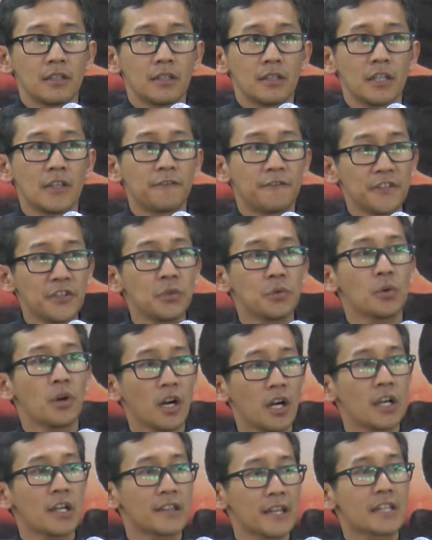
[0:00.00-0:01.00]
if you
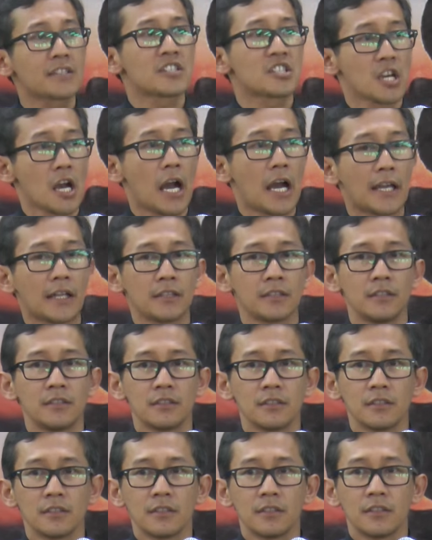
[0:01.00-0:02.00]
are that child
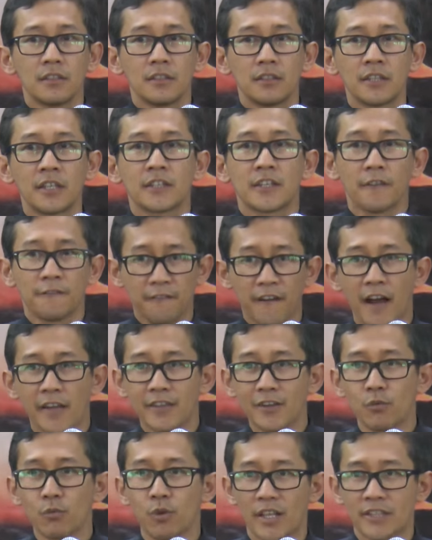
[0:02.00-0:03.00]
that the
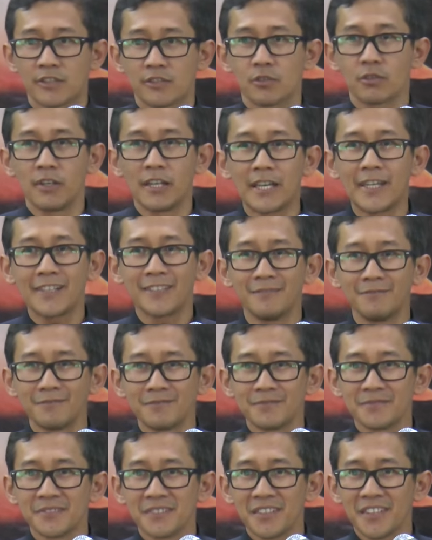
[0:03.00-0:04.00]
father wants to lead
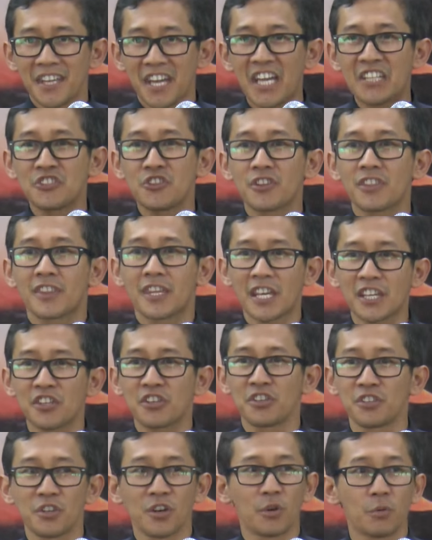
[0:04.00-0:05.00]
and you think
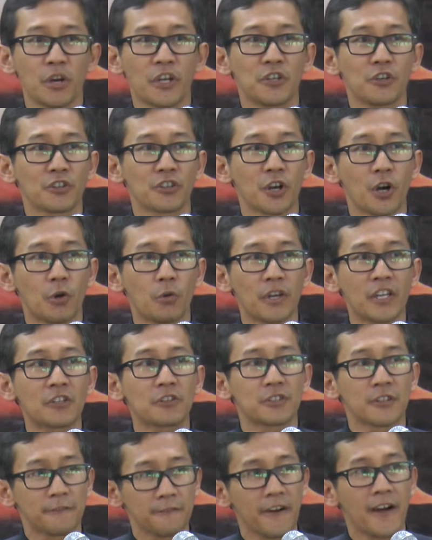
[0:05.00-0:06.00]
you know where you're going,
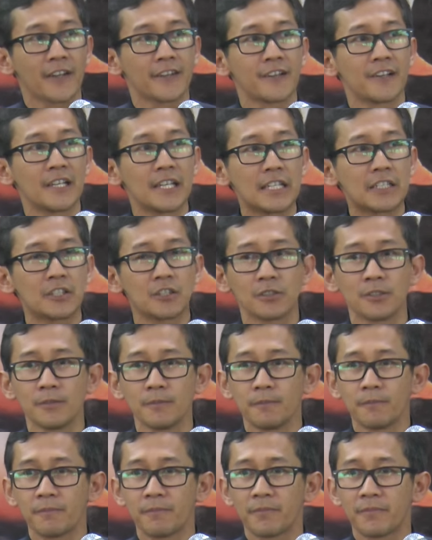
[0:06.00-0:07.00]
could the father lead you?
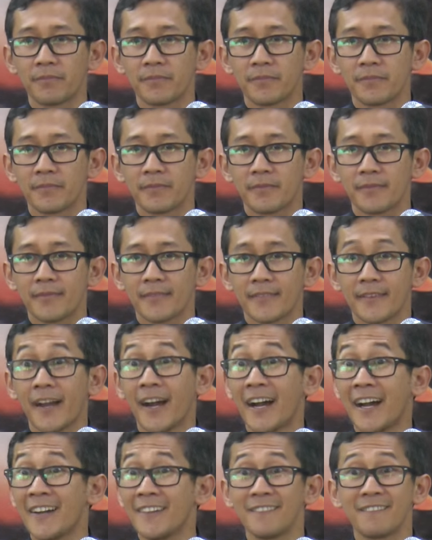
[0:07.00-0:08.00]

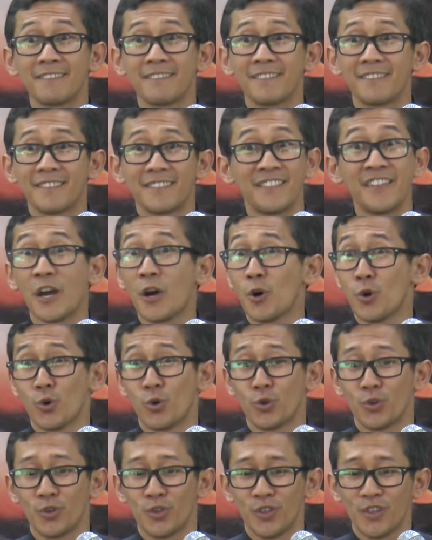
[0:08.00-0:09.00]
Huh?
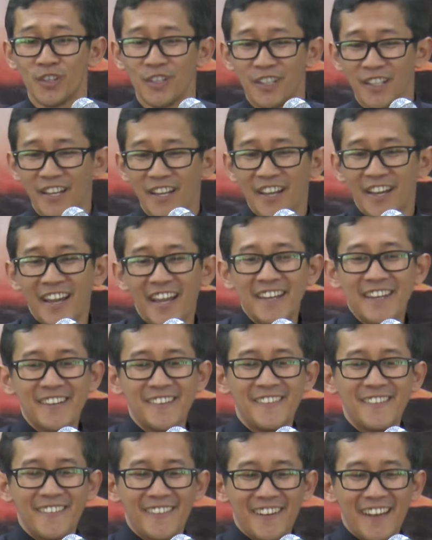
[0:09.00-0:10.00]
No.
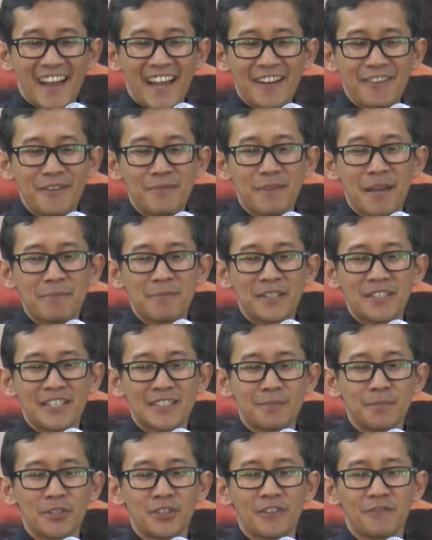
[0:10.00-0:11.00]
And I remember
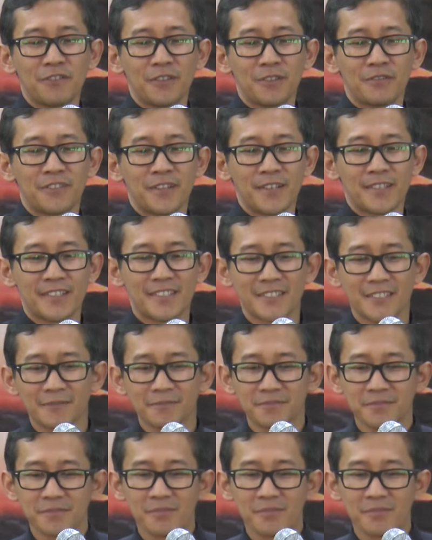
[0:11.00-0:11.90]
this beautiful verse.